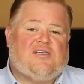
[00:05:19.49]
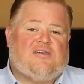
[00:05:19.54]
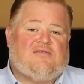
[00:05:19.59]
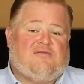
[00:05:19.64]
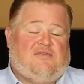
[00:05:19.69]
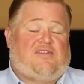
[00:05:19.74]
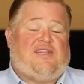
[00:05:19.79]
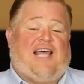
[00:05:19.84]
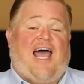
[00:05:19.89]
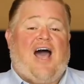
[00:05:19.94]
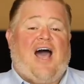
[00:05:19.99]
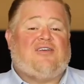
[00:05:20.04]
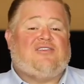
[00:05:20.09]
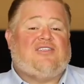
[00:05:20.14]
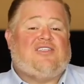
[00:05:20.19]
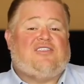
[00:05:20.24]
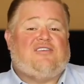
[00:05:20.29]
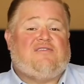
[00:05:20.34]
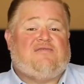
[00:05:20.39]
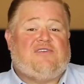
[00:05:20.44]
for
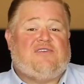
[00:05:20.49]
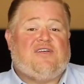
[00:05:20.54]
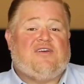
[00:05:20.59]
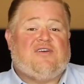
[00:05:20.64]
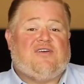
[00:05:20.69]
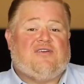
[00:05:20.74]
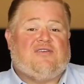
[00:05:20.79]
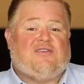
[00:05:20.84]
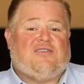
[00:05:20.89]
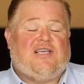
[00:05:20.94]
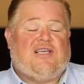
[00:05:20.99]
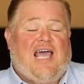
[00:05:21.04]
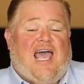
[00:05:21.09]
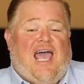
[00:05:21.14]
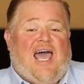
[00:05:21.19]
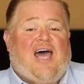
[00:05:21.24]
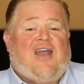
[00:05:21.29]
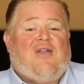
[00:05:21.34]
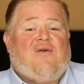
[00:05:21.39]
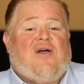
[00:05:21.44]
thousands of years
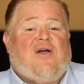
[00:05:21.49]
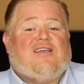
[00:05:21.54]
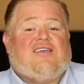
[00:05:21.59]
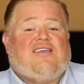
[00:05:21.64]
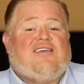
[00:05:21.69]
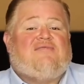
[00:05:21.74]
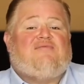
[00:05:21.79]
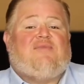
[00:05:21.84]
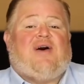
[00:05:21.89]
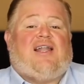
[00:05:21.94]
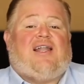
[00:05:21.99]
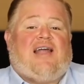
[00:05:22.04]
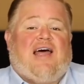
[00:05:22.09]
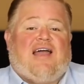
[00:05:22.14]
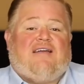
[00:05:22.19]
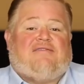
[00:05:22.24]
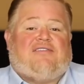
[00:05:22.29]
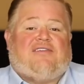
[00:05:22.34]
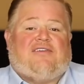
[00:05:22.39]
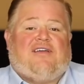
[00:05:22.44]
How do I give my
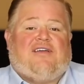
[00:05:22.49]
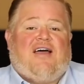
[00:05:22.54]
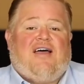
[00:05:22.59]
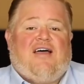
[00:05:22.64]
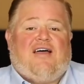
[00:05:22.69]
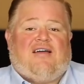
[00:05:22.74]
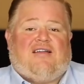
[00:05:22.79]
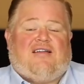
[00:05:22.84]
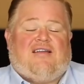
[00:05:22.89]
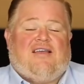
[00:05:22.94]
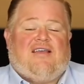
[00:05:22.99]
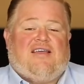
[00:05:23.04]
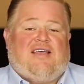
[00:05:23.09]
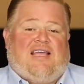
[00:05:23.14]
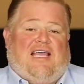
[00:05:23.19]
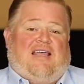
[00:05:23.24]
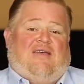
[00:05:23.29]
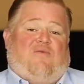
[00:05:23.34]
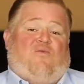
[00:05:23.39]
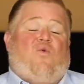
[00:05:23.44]
life to God?
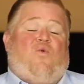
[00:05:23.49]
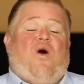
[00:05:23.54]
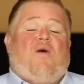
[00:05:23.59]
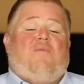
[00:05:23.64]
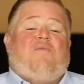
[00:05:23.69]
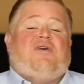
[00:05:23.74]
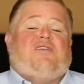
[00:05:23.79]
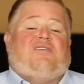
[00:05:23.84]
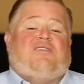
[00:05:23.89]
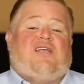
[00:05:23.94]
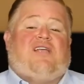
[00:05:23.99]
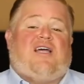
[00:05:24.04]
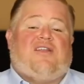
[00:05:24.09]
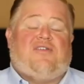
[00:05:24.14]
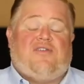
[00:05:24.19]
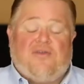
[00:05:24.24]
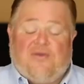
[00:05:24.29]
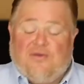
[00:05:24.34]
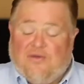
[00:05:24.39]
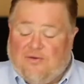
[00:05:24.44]
What must I
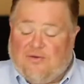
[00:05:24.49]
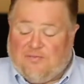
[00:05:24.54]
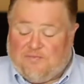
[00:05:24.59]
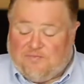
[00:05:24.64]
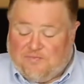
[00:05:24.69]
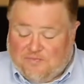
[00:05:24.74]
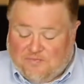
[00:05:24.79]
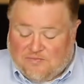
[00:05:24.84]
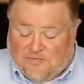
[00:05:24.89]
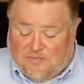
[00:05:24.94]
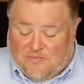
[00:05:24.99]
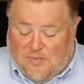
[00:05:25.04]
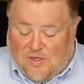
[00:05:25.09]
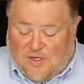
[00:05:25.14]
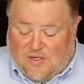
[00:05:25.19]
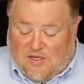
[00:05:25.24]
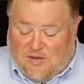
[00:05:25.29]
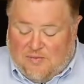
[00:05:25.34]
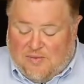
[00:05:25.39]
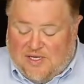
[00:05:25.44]
do
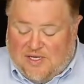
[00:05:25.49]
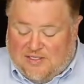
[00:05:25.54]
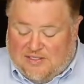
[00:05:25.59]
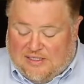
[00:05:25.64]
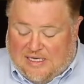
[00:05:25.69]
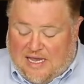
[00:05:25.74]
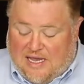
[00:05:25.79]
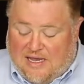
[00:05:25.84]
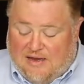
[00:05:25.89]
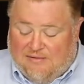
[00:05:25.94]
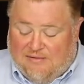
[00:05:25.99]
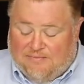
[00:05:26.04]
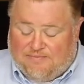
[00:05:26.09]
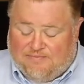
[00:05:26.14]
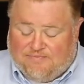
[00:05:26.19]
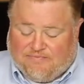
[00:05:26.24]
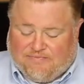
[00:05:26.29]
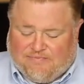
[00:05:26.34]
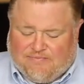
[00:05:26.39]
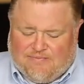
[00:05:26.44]
to be saved?
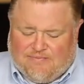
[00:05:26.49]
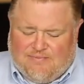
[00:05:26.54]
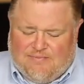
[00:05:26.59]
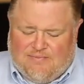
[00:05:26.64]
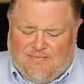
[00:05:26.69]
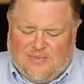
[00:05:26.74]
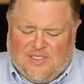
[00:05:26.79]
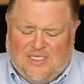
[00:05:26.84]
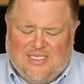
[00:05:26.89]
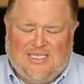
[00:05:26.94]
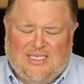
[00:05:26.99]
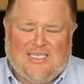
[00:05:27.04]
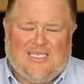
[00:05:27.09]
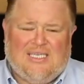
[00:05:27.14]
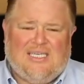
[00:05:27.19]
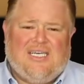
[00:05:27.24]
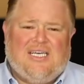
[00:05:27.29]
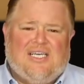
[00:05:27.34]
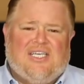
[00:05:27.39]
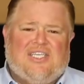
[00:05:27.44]

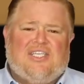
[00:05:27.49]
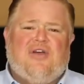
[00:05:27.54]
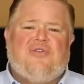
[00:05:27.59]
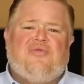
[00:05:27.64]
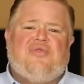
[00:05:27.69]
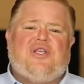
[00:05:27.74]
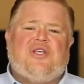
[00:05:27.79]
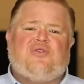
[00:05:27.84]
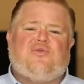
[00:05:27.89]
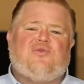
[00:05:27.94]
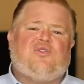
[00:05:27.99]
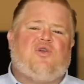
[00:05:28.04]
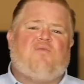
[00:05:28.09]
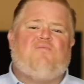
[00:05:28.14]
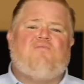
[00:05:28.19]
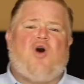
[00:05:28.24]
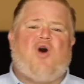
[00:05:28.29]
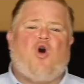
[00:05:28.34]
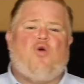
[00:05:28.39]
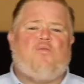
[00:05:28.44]
You know, this was a
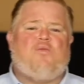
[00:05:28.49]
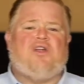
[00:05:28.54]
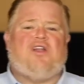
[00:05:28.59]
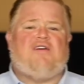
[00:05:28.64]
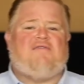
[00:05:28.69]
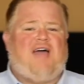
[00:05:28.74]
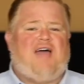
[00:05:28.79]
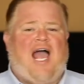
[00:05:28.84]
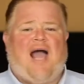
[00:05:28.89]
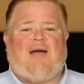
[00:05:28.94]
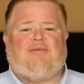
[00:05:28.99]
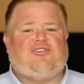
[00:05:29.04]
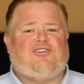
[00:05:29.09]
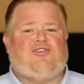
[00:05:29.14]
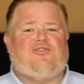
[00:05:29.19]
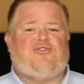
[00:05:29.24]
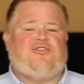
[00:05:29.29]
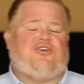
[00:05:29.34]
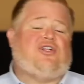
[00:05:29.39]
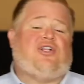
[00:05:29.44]
moment of
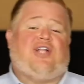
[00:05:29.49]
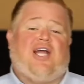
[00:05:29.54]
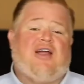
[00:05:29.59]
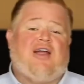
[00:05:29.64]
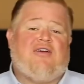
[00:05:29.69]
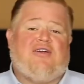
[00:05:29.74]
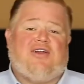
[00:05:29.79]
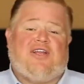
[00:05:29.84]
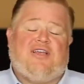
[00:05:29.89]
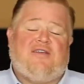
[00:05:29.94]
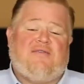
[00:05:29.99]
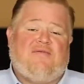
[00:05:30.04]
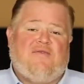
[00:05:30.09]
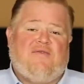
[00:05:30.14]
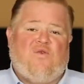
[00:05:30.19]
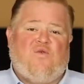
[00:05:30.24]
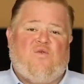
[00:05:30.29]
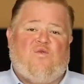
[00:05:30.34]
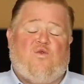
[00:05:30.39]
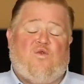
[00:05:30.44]
absolute clarity
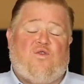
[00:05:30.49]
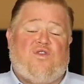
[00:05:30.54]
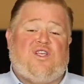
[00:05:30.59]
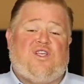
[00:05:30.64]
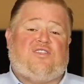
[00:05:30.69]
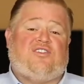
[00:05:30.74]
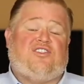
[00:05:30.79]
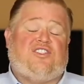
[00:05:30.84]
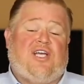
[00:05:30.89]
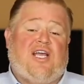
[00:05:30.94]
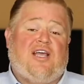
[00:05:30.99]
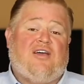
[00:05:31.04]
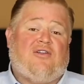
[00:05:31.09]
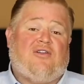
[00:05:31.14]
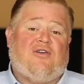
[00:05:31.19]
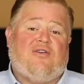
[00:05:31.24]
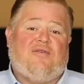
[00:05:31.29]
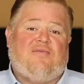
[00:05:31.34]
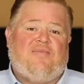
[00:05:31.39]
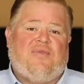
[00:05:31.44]
for this
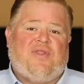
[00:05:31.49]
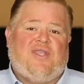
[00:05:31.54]
jailer.